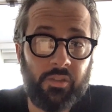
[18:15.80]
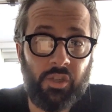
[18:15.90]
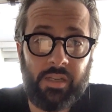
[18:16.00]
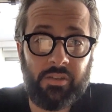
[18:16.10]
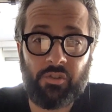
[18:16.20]

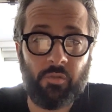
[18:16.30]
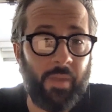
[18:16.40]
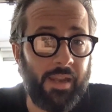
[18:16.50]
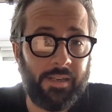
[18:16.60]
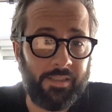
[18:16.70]
changed
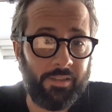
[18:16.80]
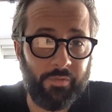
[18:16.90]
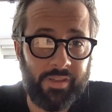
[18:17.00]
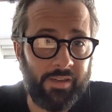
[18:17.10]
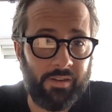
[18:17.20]
dramatically over
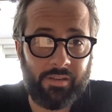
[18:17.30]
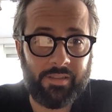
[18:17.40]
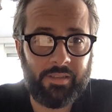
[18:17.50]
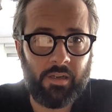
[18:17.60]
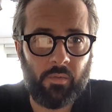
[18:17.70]
the years.
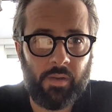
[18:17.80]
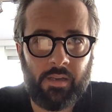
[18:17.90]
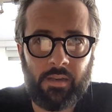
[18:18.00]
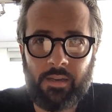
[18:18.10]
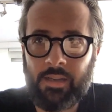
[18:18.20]

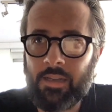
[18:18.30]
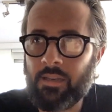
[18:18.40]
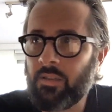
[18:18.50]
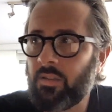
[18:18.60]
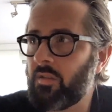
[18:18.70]

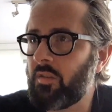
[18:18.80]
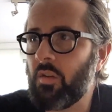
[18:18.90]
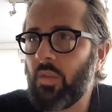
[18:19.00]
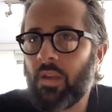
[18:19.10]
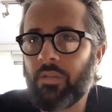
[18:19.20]
In
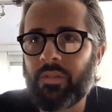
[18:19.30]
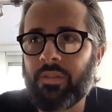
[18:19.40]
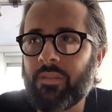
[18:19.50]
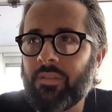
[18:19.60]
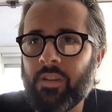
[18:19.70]

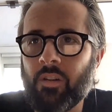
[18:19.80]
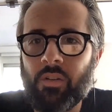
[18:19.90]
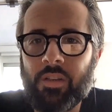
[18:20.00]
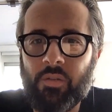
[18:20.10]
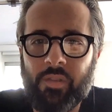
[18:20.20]
2000, the
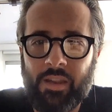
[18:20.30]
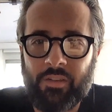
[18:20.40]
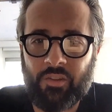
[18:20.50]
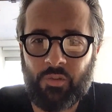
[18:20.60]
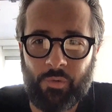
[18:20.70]
early
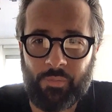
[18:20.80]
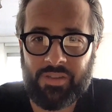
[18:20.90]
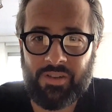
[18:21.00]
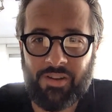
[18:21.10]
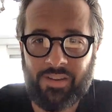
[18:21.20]
2000s when we
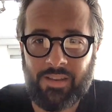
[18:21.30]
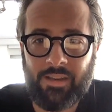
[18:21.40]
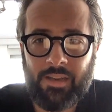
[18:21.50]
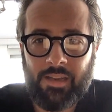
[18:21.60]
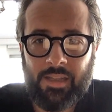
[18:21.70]
started,
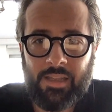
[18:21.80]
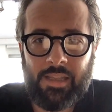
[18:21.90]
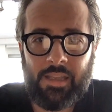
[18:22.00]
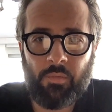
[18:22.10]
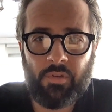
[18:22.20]

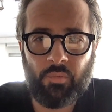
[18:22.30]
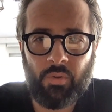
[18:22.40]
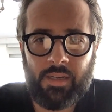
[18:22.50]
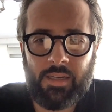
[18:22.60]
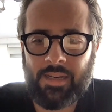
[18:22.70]
it was
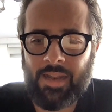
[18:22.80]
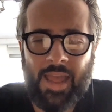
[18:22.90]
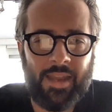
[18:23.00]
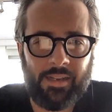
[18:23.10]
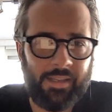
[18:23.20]
really an
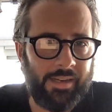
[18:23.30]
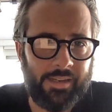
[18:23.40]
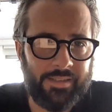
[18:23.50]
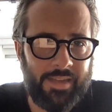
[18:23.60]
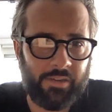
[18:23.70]

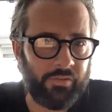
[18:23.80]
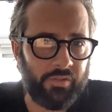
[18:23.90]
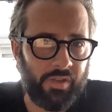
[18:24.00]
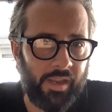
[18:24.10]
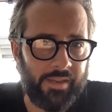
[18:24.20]
analytics
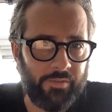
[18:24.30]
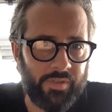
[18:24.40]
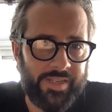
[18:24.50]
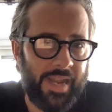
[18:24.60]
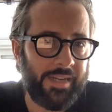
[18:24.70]
exercise. It was
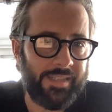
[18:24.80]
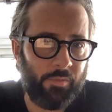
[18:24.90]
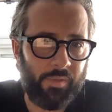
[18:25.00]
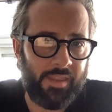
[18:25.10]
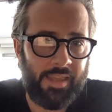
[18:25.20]
a tactic
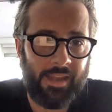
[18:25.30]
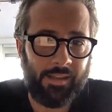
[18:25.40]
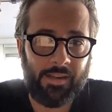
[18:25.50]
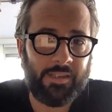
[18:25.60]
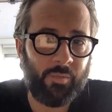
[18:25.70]
within the
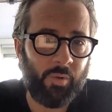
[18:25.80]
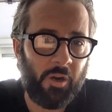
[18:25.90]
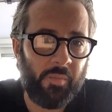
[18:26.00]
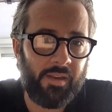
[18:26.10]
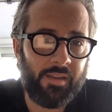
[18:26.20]
analytics
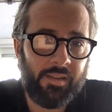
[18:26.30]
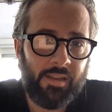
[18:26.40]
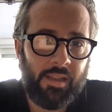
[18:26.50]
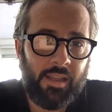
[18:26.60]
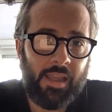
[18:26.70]
department.
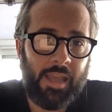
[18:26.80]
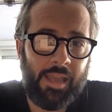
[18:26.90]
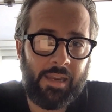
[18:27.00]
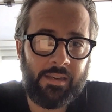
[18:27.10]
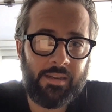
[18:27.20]

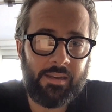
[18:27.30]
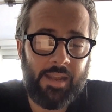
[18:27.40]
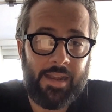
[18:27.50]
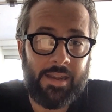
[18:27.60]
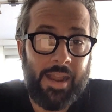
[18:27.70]
And
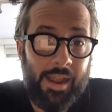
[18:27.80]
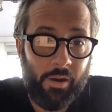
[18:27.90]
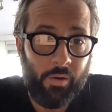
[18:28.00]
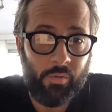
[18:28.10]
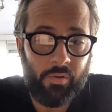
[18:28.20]

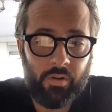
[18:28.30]
now,